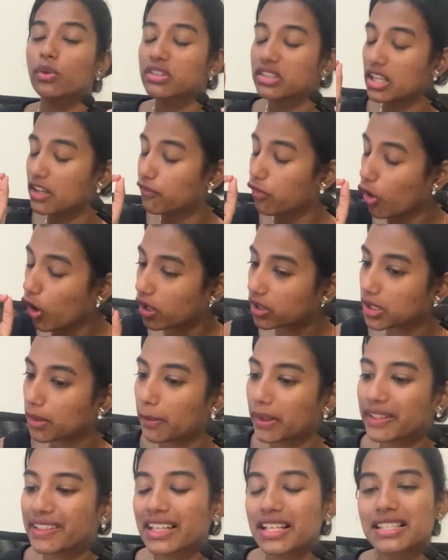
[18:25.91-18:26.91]
see if all the
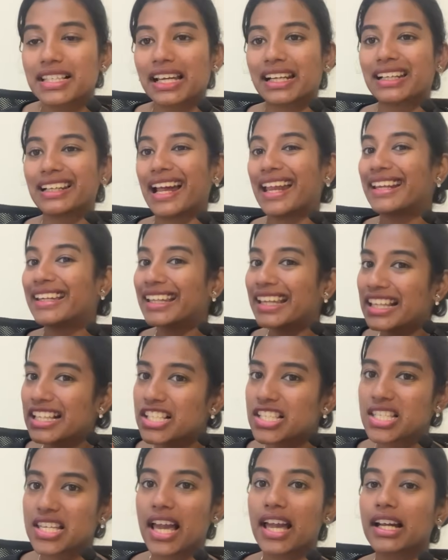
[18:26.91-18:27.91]
metrics are right
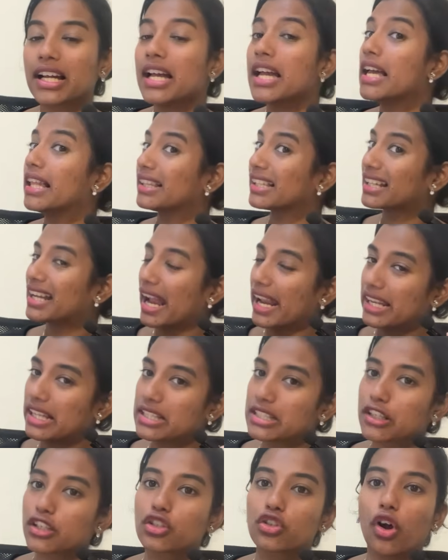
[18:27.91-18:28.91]
in check, the
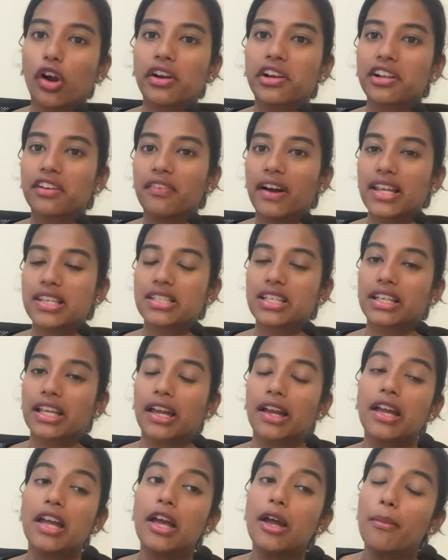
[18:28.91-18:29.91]
guidance is not revised. Okay?